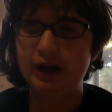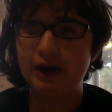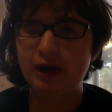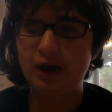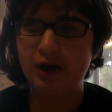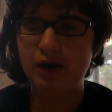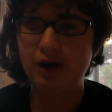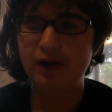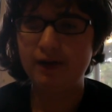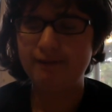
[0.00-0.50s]

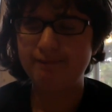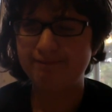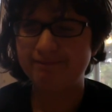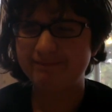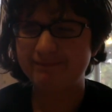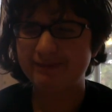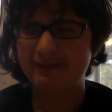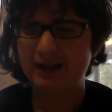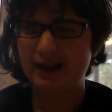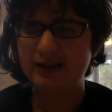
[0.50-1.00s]

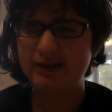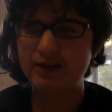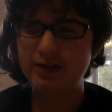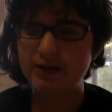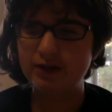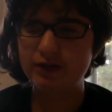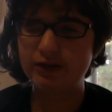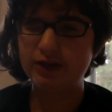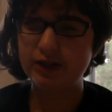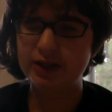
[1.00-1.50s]
And then
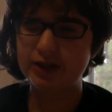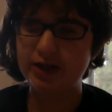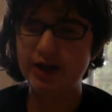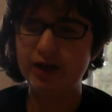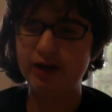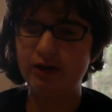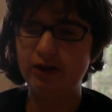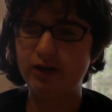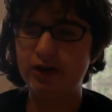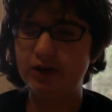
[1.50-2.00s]
there's the
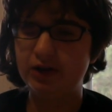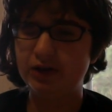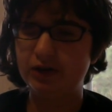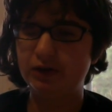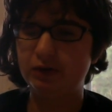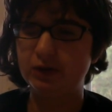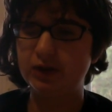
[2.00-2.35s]
Shadow Hunters,